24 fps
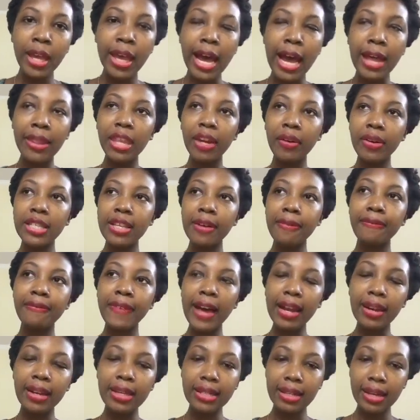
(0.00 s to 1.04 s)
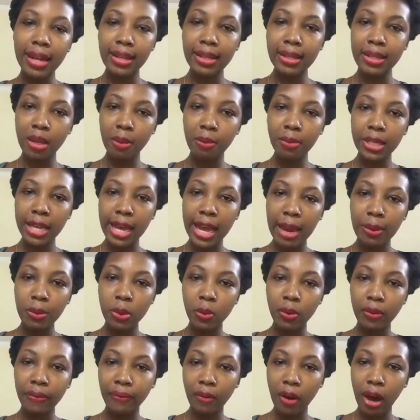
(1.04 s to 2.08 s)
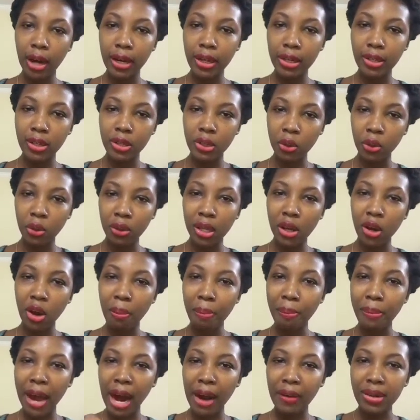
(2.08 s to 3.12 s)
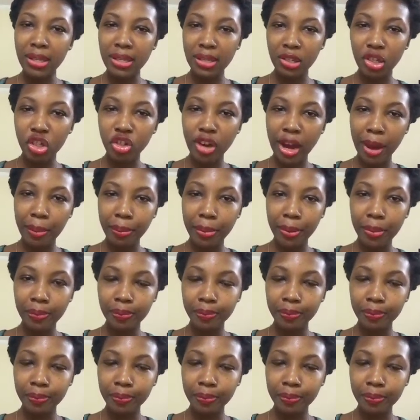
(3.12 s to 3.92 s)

And there is a fallacy that sometimes we fall into, the comparison trap,